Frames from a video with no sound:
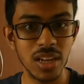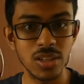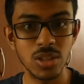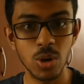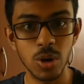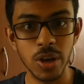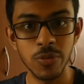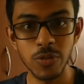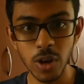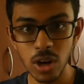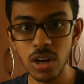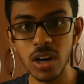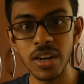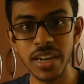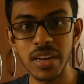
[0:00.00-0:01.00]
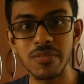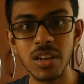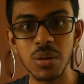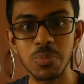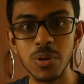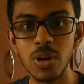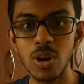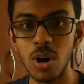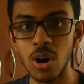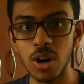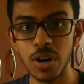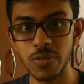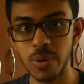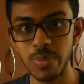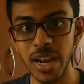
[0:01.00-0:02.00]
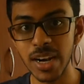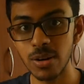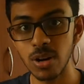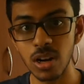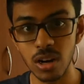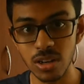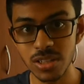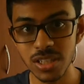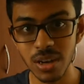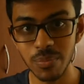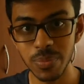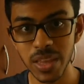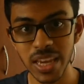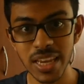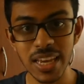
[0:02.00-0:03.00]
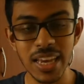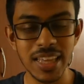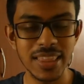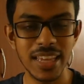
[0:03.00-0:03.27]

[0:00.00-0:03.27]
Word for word: So if you're a developer or if you're planning to learn something,